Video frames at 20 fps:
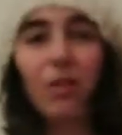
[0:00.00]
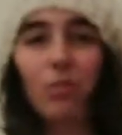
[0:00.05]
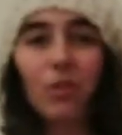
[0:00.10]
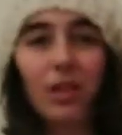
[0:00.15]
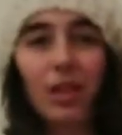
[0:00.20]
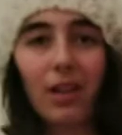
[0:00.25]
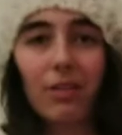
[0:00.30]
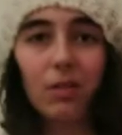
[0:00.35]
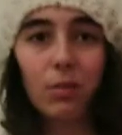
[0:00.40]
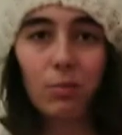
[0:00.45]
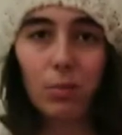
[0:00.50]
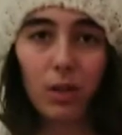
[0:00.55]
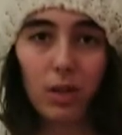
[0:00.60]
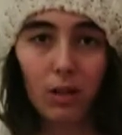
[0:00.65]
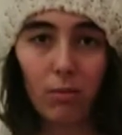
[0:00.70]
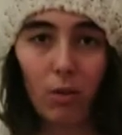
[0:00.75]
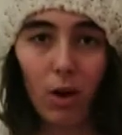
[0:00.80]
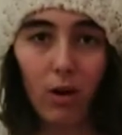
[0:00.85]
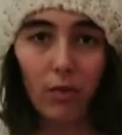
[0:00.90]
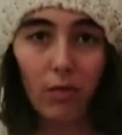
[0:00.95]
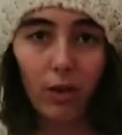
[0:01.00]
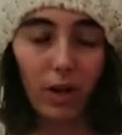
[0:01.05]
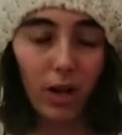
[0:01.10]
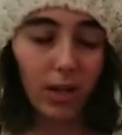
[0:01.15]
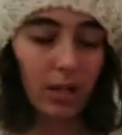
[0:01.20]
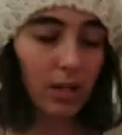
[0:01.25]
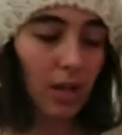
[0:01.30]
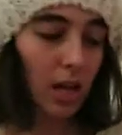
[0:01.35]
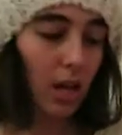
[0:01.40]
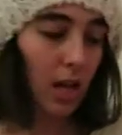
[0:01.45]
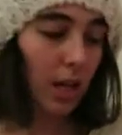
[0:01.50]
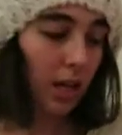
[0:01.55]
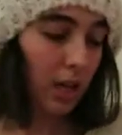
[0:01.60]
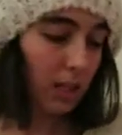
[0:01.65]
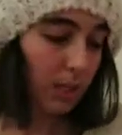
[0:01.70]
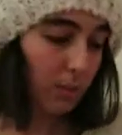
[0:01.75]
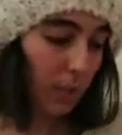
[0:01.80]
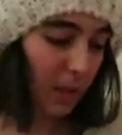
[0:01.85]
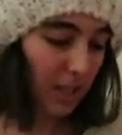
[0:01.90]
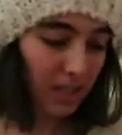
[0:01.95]
don't really have to put them on for you guys,
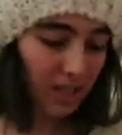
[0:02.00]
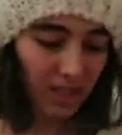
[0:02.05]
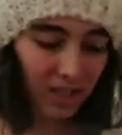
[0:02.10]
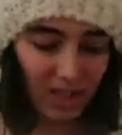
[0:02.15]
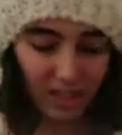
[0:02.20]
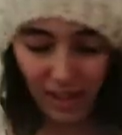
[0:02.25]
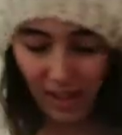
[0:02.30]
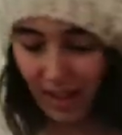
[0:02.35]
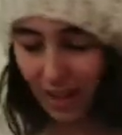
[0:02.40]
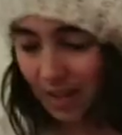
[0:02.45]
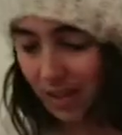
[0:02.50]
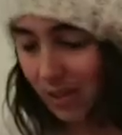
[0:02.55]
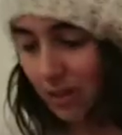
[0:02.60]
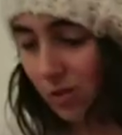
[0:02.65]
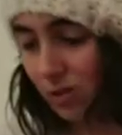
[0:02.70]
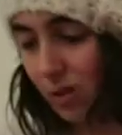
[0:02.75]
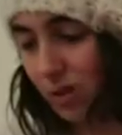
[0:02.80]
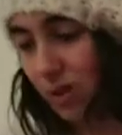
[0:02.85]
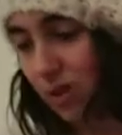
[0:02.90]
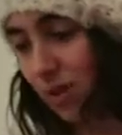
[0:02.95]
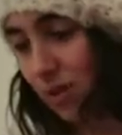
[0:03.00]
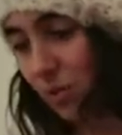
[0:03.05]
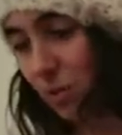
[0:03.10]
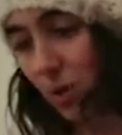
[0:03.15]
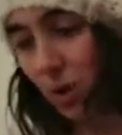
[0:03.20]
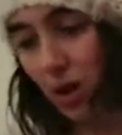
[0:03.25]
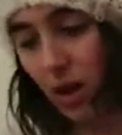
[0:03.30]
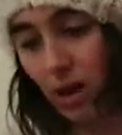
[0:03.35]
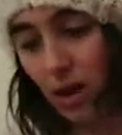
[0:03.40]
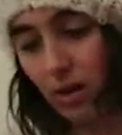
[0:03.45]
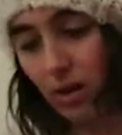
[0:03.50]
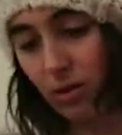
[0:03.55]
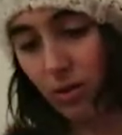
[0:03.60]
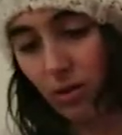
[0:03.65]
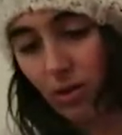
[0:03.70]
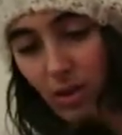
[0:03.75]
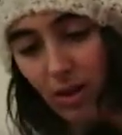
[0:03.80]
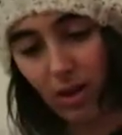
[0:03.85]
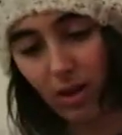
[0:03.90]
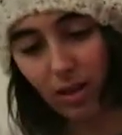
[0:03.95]
because basically leggings are just to put
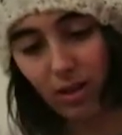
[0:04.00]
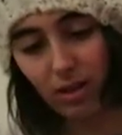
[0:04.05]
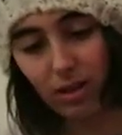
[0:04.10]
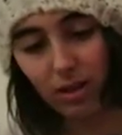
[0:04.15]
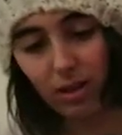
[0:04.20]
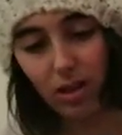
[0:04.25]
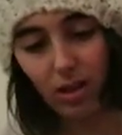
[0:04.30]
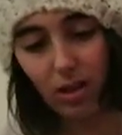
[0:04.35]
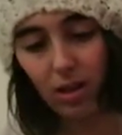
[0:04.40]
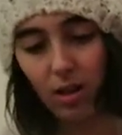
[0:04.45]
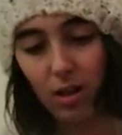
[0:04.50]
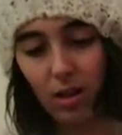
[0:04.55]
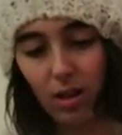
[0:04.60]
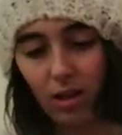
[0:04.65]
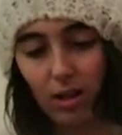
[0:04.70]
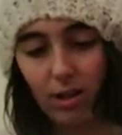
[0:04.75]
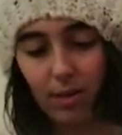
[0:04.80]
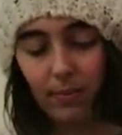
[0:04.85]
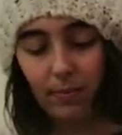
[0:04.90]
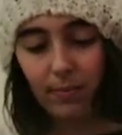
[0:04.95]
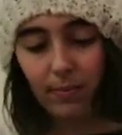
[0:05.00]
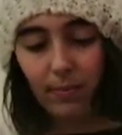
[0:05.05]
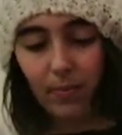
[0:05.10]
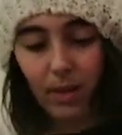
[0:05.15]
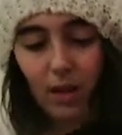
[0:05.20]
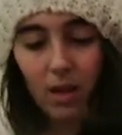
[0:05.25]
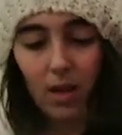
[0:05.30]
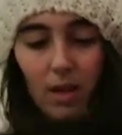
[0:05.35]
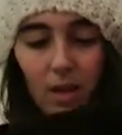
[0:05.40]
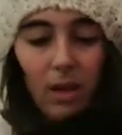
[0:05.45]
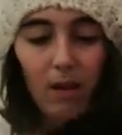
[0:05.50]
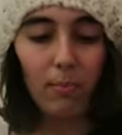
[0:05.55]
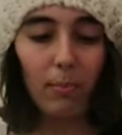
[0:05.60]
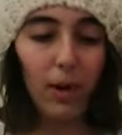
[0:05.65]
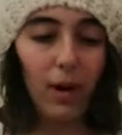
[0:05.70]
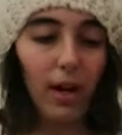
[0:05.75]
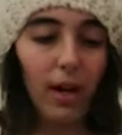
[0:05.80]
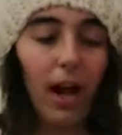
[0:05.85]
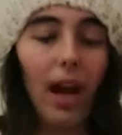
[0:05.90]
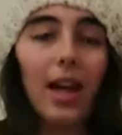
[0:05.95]
under things.
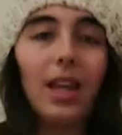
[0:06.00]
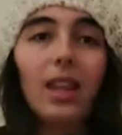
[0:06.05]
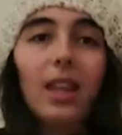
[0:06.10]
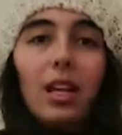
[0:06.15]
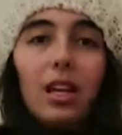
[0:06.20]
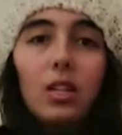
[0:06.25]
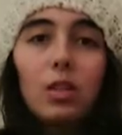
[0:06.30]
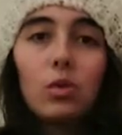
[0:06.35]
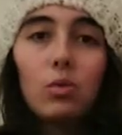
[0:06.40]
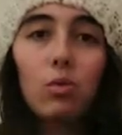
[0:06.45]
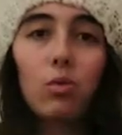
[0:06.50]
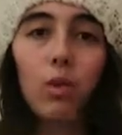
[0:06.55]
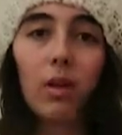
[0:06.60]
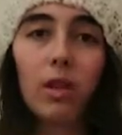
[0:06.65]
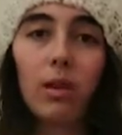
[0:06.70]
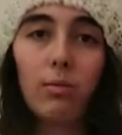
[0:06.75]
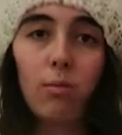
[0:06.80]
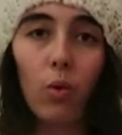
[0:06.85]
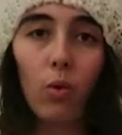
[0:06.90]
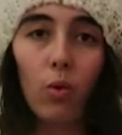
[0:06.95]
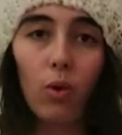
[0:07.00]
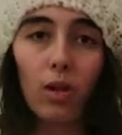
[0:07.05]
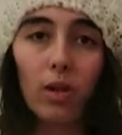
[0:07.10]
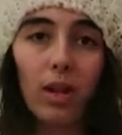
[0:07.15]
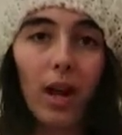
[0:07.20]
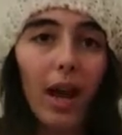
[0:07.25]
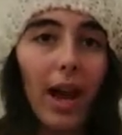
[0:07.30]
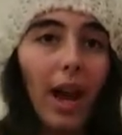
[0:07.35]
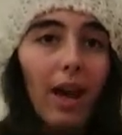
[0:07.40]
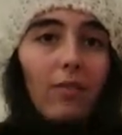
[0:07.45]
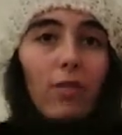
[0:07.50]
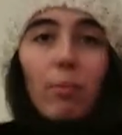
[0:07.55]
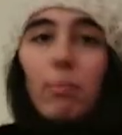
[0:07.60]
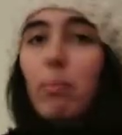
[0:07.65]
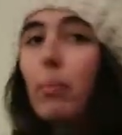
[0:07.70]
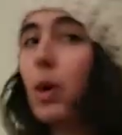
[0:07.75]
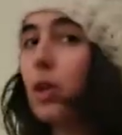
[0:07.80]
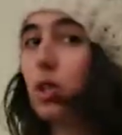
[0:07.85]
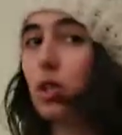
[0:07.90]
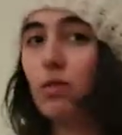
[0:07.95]
But I think it's really important. I have a
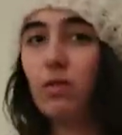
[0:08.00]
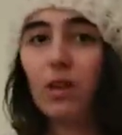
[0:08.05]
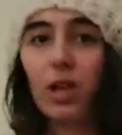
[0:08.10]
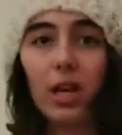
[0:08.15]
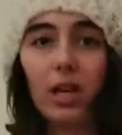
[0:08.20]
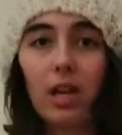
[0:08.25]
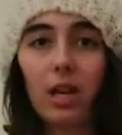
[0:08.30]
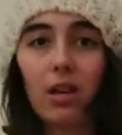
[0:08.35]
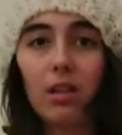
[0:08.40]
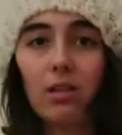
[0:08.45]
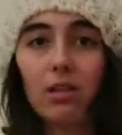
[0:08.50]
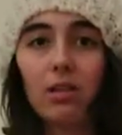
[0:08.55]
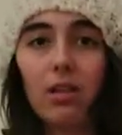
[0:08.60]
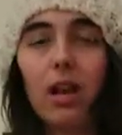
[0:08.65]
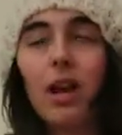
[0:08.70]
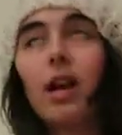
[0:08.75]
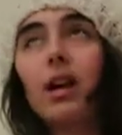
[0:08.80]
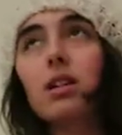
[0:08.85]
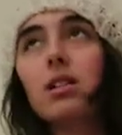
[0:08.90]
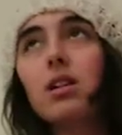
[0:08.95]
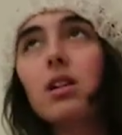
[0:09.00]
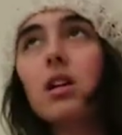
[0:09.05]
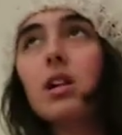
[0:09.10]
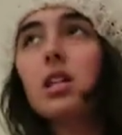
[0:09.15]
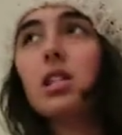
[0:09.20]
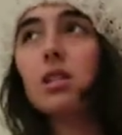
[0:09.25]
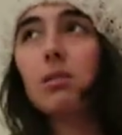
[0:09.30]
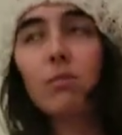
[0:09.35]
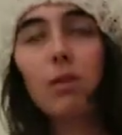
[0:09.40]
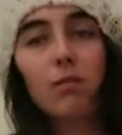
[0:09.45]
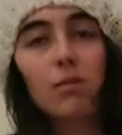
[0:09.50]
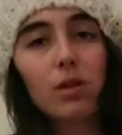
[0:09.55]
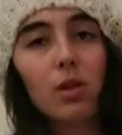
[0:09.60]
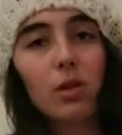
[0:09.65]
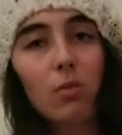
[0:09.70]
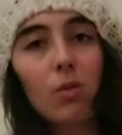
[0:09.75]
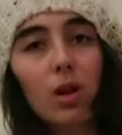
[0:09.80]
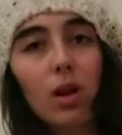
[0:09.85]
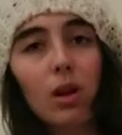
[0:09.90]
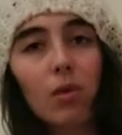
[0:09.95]
bunch of leggings, and sometimes
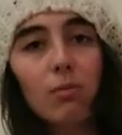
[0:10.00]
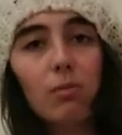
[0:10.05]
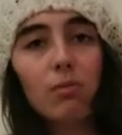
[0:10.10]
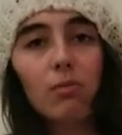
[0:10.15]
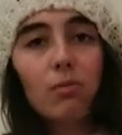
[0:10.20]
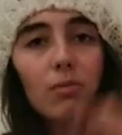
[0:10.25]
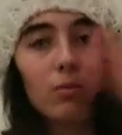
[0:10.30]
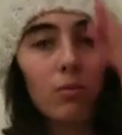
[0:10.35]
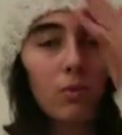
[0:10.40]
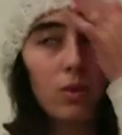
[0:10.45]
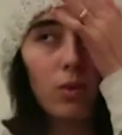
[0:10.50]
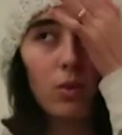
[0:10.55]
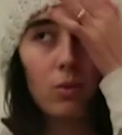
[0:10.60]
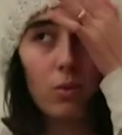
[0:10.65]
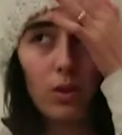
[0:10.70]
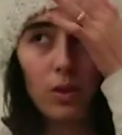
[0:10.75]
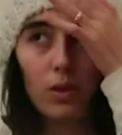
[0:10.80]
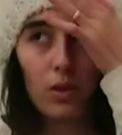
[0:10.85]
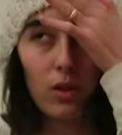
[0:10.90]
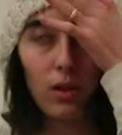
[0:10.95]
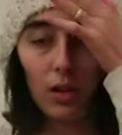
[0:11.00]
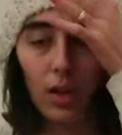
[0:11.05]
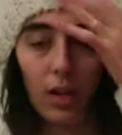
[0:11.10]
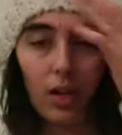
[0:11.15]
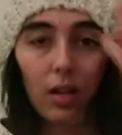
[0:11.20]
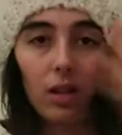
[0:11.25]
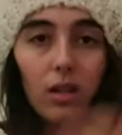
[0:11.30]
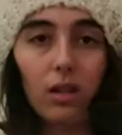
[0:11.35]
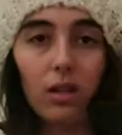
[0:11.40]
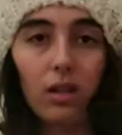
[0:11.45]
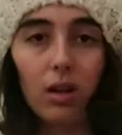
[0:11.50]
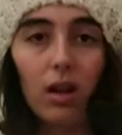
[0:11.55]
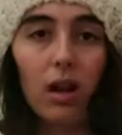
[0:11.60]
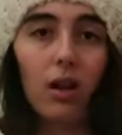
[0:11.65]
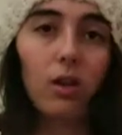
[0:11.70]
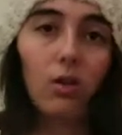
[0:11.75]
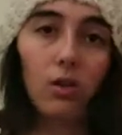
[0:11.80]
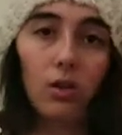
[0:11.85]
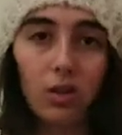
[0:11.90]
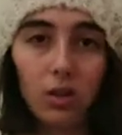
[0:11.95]
I wear them with like
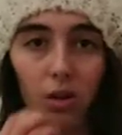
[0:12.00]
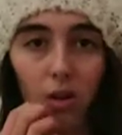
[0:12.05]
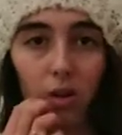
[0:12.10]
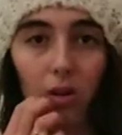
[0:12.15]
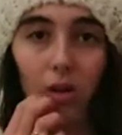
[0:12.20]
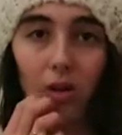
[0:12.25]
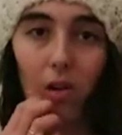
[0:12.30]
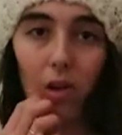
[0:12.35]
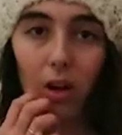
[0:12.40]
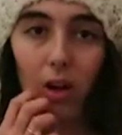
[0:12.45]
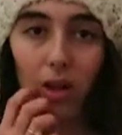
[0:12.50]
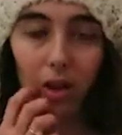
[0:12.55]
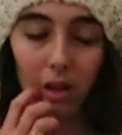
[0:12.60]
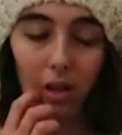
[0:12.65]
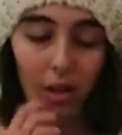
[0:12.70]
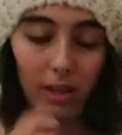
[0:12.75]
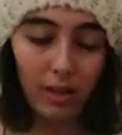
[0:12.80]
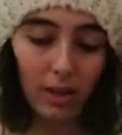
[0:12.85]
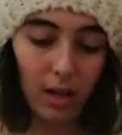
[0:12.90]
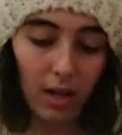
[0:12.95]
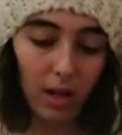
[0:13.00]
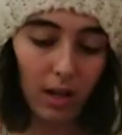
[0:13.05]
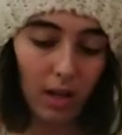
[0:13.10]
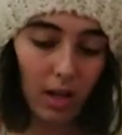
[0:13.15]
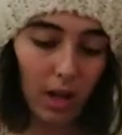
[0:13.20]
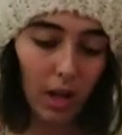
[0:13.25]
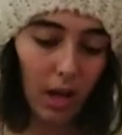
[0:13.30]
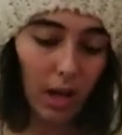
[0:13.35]
under a skirt or anything like that,